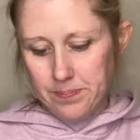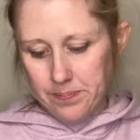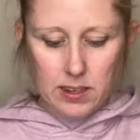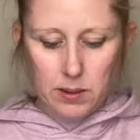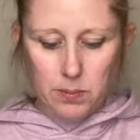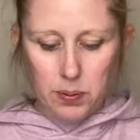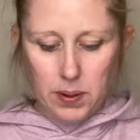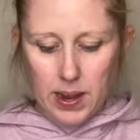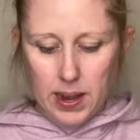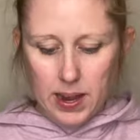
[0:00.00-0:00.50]

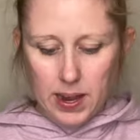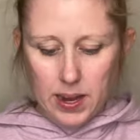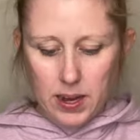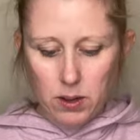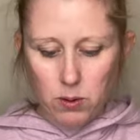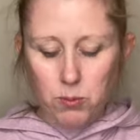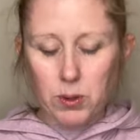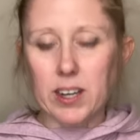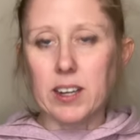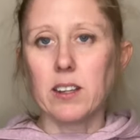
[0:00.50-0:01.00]
Did
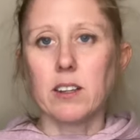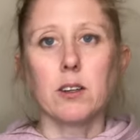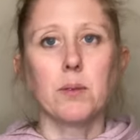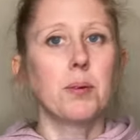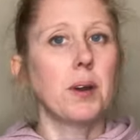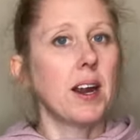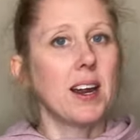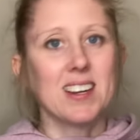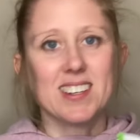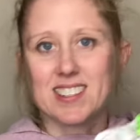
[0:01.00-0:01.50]
pay regular
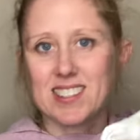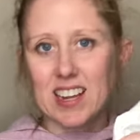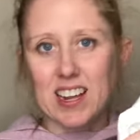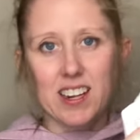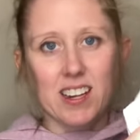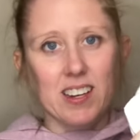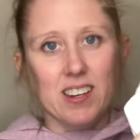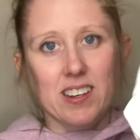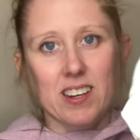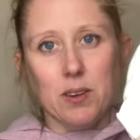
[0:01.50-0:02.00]
price,
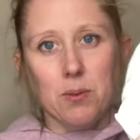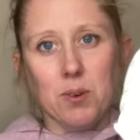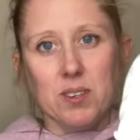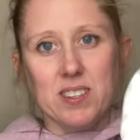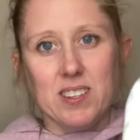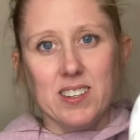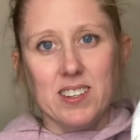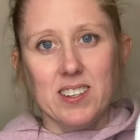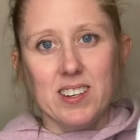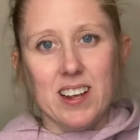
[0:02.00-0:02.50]
and it
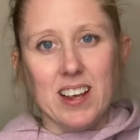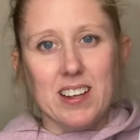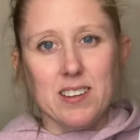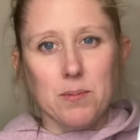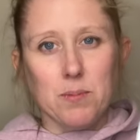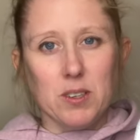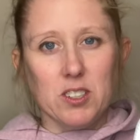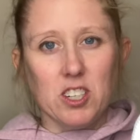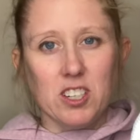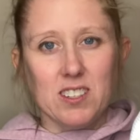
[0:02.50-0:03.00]
wasn't as
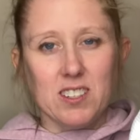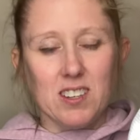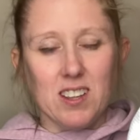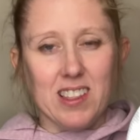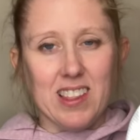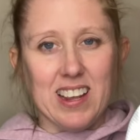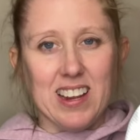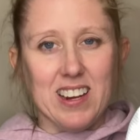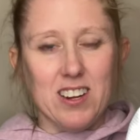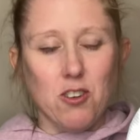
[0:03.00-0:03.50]
much as
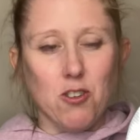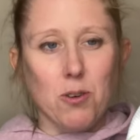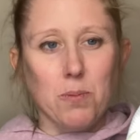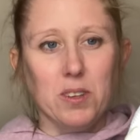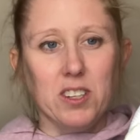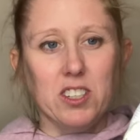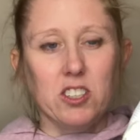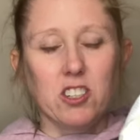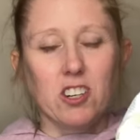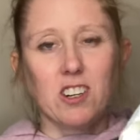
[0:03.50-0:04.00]
they
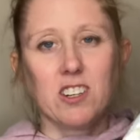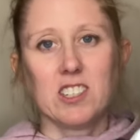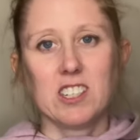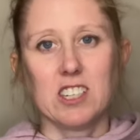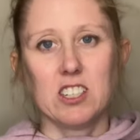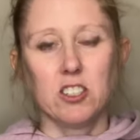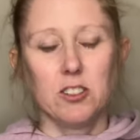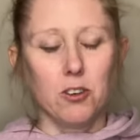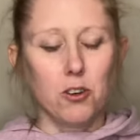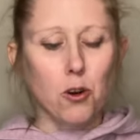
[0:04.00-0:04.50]
normally charge.
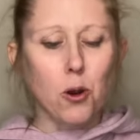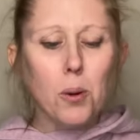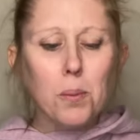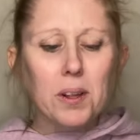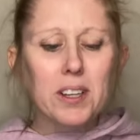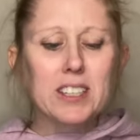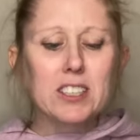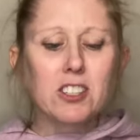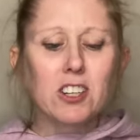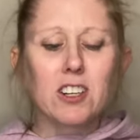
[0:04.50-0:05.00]
They
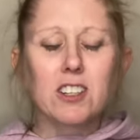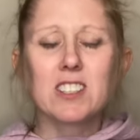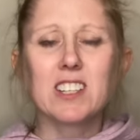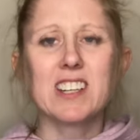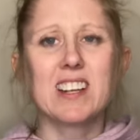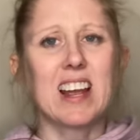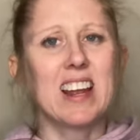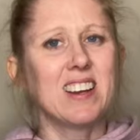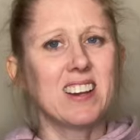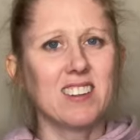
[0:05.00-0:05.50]
normally charge
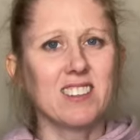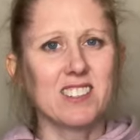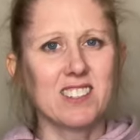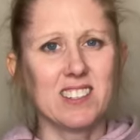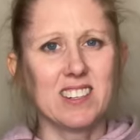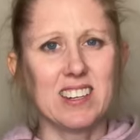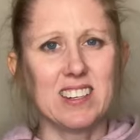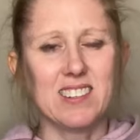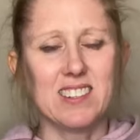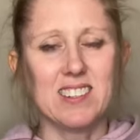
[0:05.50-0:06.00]
like
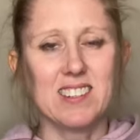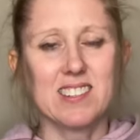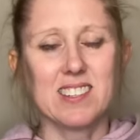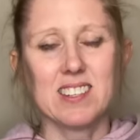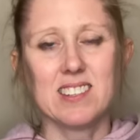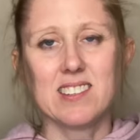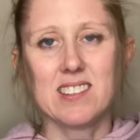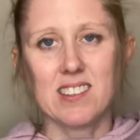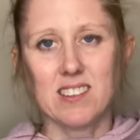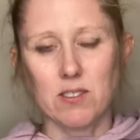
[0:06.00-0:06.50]

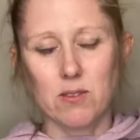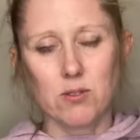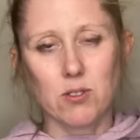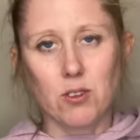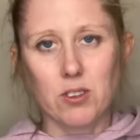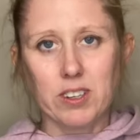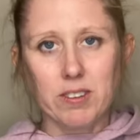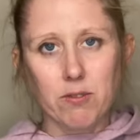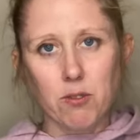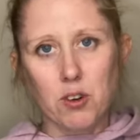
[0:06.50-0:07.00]
$8.19. This was
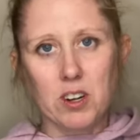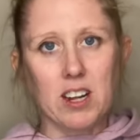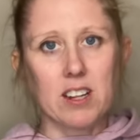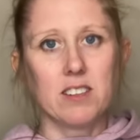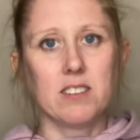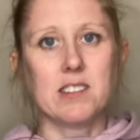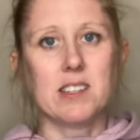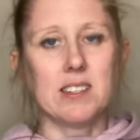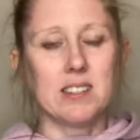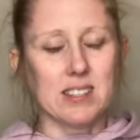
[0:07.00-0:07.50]
only
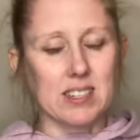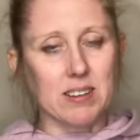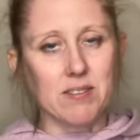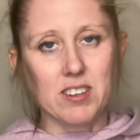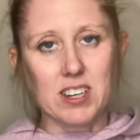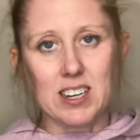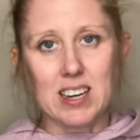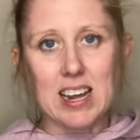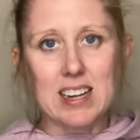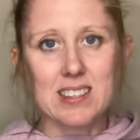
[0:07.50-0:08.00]

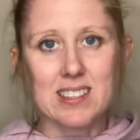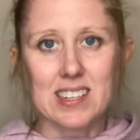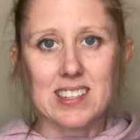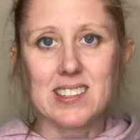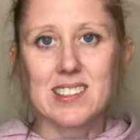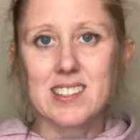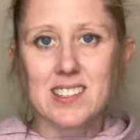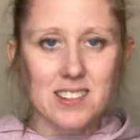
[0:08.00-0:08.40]
$4.79.